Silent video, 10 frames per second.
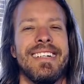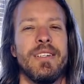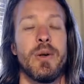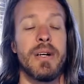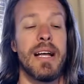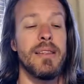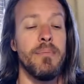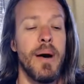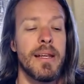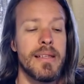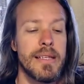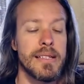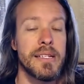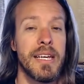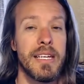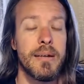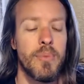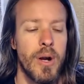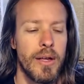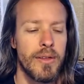you are not the body that is taking a
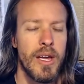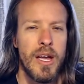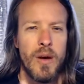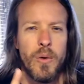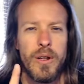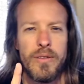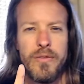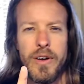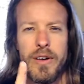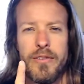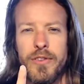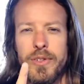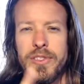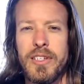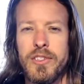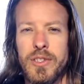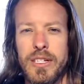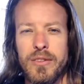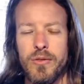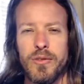breath. One of the very first things you
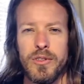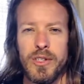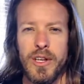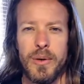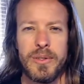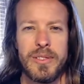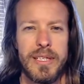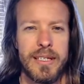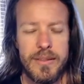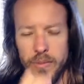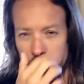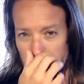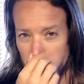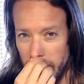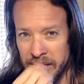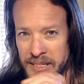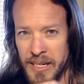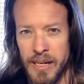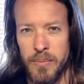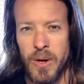need to, to know is this when you're practicing
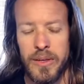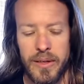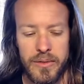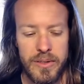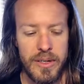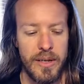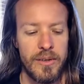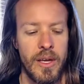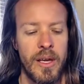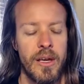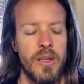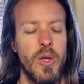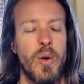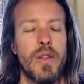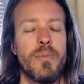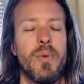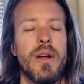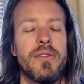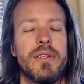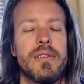any breath exercise. You are the
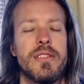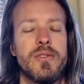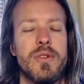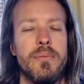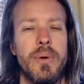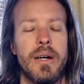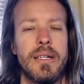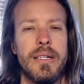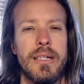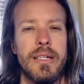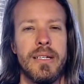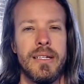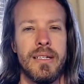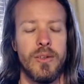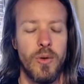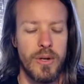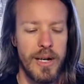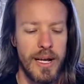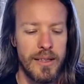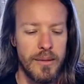breath that is entering the body. You are
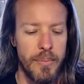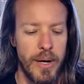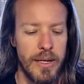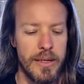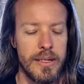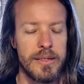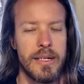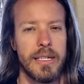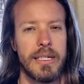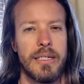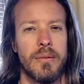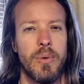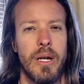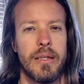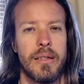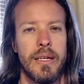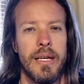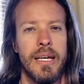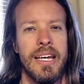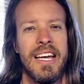not the body that is taking in the breath.
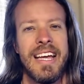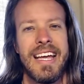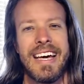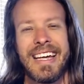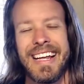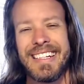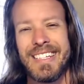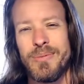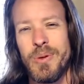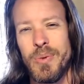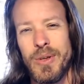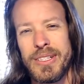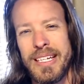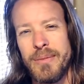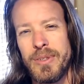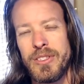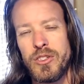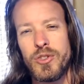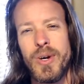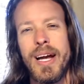And I tell people all the time, I said,
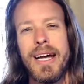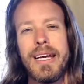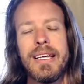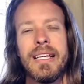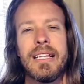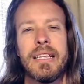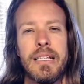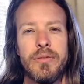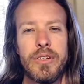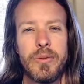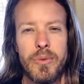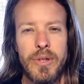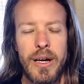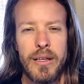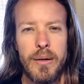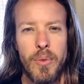try living without a